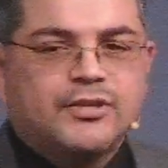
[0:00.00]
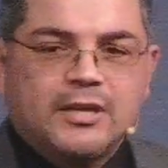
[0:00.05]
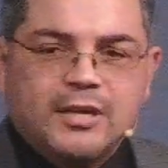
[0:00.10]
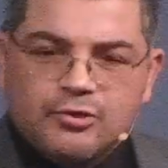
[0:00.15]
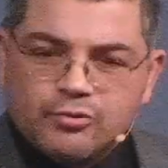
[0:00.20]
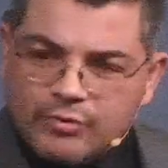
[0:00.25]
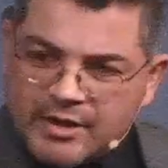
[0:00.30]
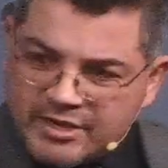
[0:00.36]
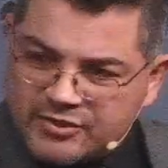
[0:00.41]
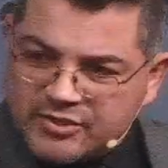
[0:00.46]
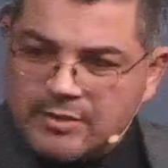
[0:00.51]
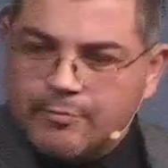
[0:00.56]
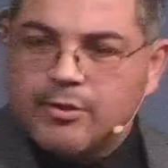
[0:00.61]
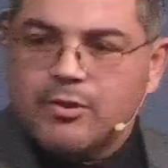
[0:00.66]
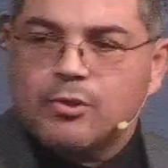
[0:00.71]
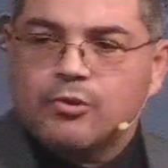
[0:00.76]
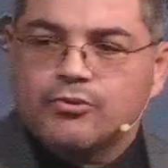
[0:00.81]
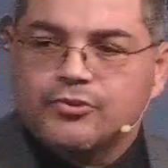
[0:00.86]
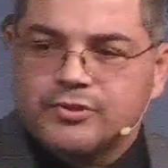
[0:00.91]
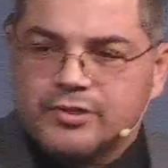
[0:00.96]
And she
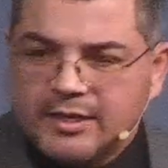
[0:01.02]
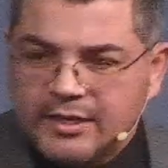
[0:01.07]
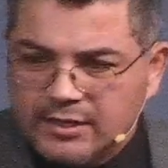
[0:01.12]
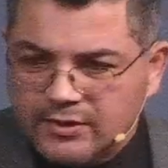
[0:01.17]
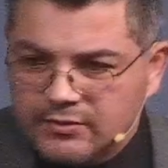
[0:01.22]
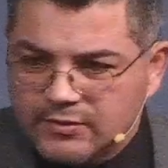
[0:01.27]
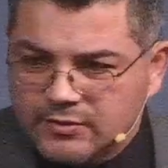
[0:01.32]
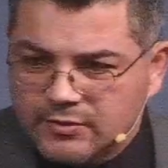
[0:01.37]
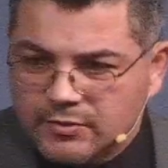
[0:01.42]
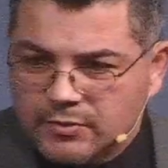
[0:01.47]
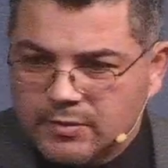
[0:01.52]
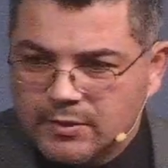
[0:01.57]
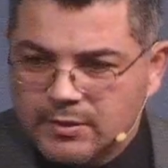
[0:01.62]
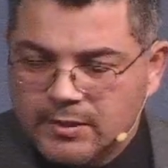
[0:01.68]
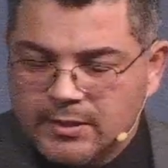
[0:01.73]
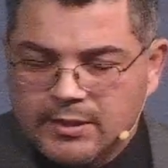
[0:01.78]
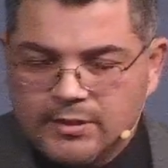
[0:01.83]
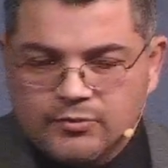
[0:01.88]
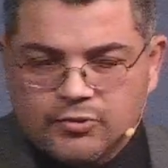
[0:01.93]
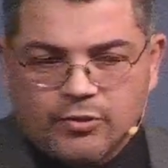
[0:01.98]
addressed some of those things.
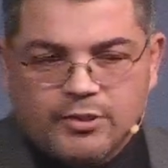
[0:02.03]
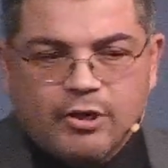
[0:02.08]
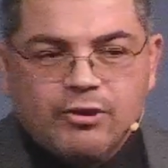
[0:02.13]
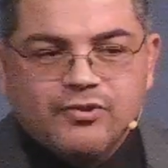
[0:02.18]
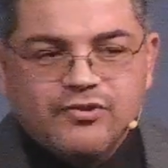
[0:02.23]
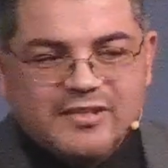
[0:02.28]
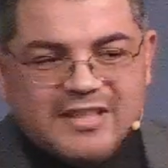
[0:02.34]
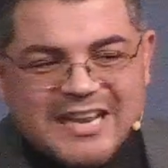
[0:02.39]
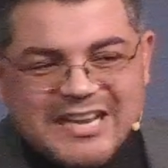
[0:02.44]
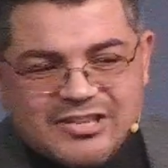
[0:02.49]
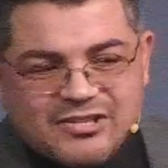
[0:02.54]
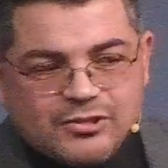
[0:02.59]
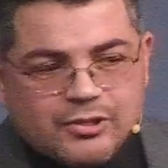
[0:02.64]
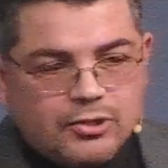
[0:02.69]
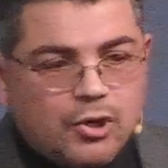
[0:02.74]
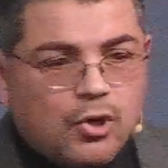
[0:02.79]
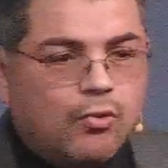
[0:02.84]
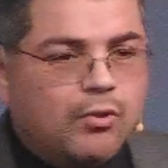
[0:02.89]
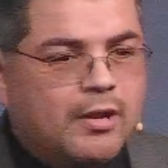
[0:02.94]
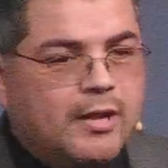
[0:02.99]
So there's
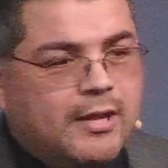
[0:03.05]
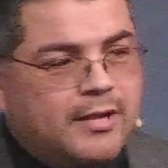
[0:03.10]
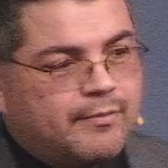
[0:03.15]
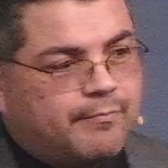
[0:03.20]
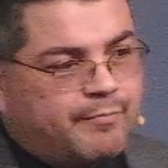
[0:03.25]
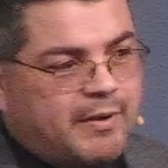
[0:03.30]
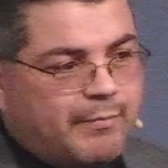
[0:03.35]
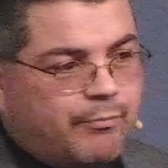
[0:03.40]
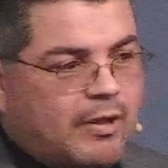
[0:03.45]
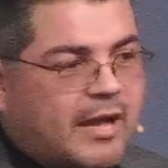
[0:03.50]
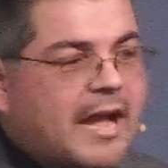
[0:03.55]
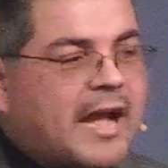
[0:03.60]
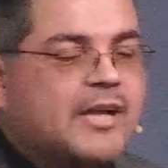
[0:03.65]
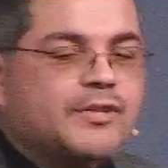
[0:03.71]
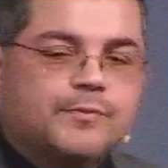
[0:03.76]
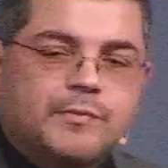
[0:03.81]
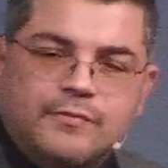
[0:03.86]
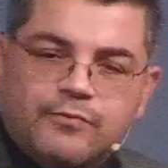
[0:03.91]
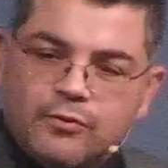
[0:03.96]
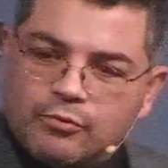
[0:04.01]
things to do.
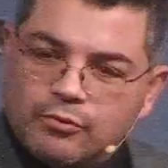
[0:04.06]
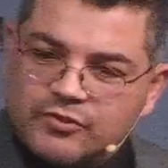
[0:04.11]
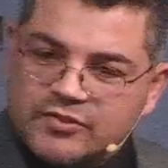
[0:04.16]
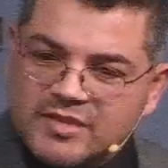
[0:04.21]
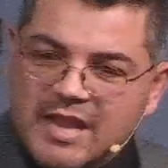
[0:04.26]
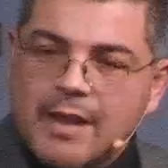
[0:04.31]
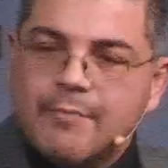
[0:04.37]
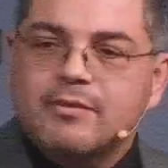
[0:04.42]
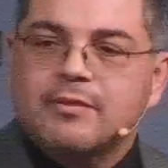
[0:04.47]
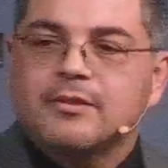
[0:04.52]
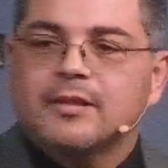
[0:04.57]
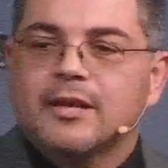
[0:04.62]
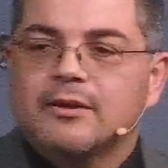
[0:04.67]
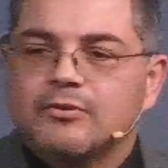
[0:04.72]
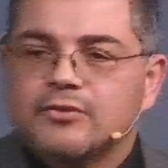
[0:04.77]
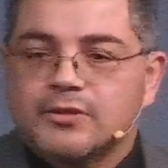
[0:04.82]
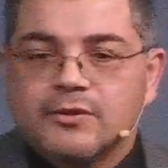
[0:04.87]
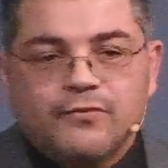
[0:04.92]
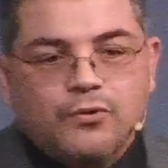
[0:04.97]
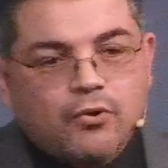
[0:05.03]
People ask me for those
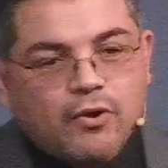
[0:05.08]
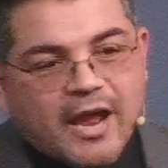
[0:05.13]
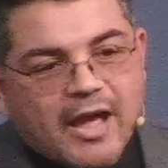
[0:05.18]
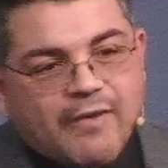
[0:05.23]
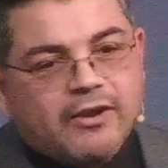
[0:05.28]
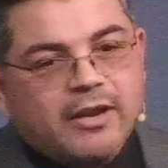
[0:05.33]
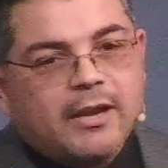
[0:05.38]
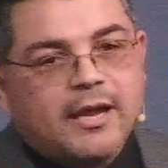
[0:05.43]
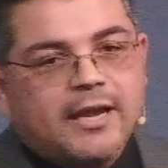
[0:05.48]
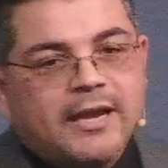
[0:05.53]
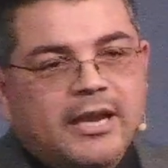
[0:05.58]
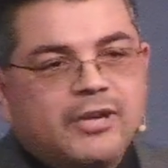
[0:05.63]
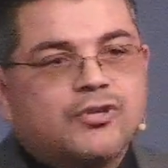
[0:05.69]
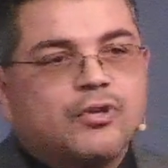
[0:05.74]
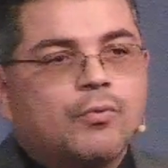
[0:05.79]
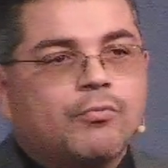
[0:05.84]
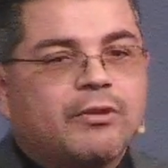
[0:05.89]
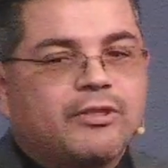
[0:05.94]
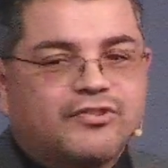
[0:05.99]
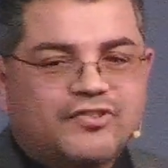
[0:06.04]
Sabbath letters. If you're having
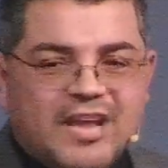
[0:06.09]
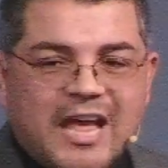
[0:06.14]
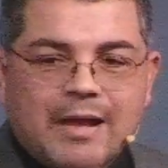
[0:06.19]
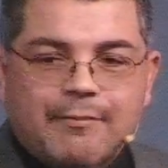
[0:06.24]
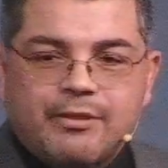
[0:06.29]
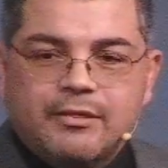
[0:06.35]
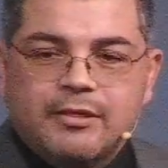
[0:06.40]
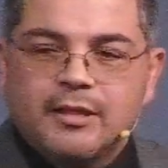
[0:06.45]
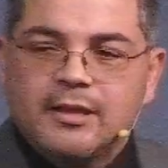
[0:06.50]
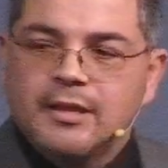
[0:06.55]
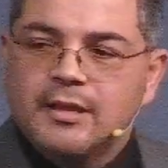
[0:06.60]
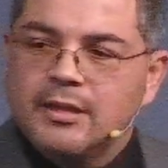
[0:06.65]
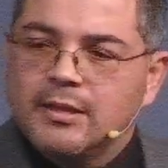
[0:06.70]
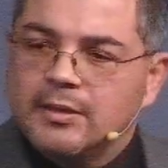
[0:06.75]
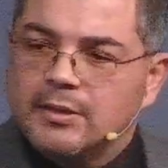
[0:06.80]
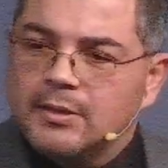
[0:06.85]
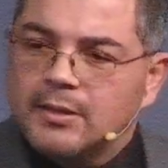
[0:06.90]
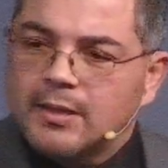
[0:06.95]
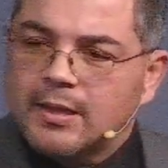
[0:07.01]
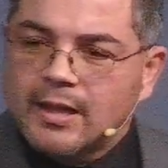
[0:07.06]
an issue with Sabbath,
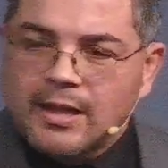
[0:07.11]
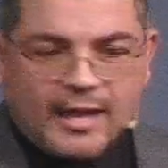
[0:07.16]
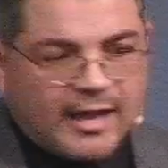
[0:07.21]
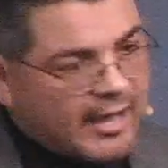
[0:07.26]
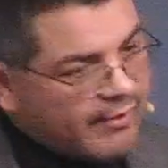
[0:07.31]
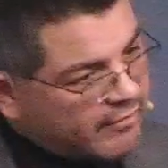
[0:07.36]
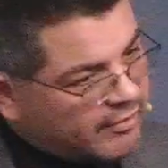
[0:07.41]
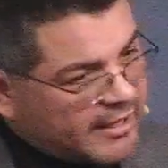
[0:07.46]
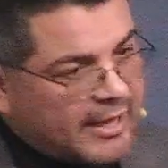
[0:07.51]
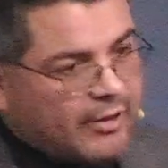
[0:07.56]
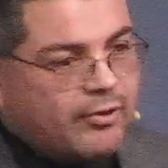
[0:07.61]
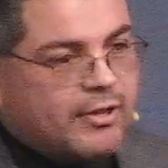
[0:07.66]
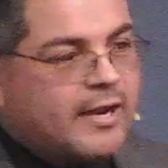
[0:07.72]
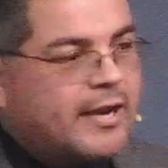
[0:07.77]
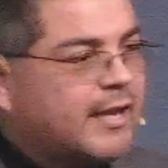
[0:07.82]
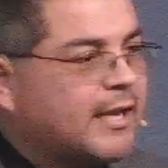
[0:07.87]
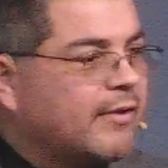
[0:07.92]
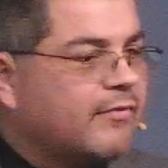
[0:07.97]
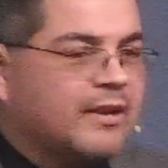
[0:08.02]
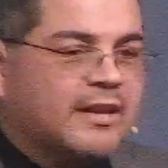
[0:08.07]
I have a
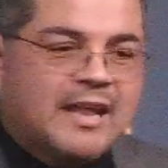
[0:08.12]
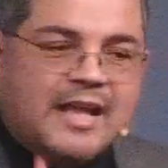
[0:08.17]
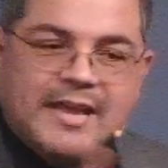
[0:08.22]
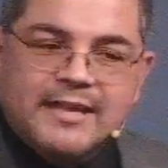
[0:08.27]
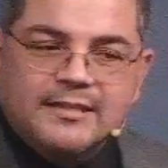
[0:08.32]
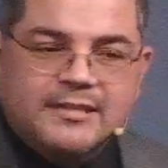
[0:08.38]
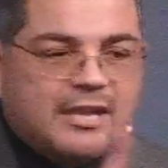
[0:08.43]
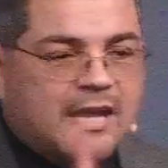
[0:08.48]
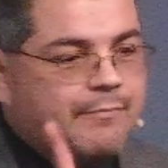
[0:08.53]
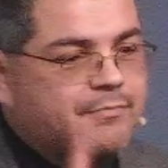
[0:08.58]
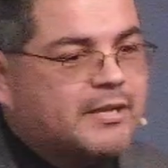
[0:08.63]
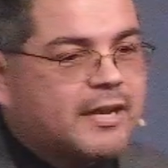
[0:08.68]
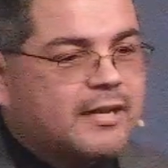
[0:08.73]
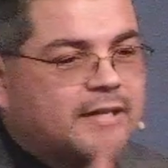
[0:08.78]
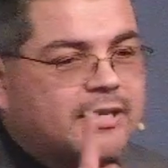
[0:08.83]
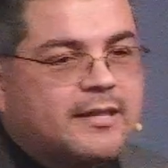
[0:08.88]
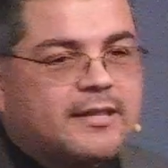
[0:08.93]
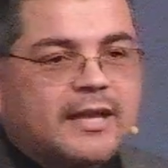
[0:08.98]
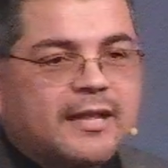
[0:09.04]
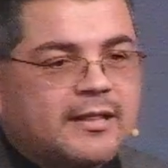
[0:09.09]
letter that I give you. Nine
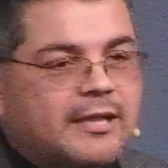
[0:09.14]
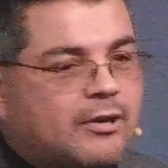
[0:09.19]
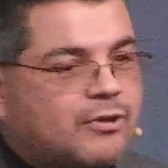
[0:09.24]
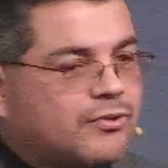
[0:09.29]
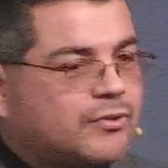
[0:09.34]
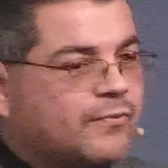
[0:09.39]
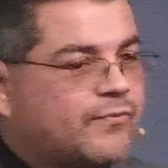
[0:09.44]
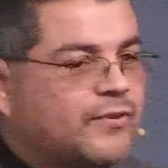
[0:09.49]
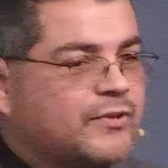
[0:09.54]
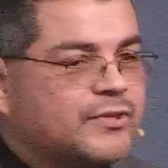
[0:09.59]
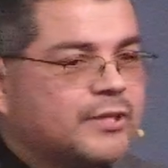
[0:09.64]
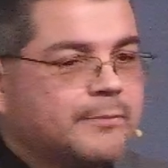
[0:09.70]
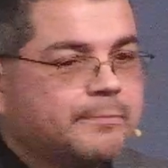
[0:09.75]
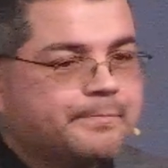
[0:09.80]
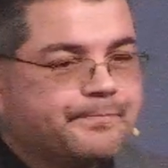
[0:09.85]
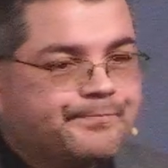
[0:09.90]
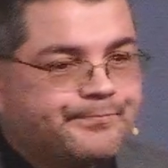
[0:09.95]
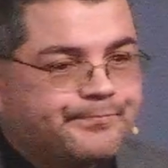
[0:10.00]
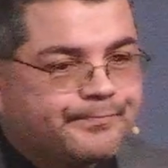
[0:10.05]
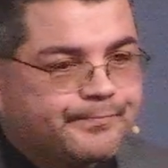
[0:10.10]
times out of ten, that letter's
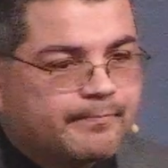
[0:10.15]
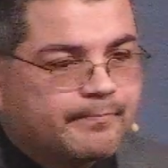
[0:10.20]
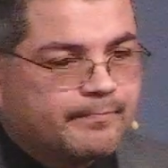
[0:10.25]
sufficient.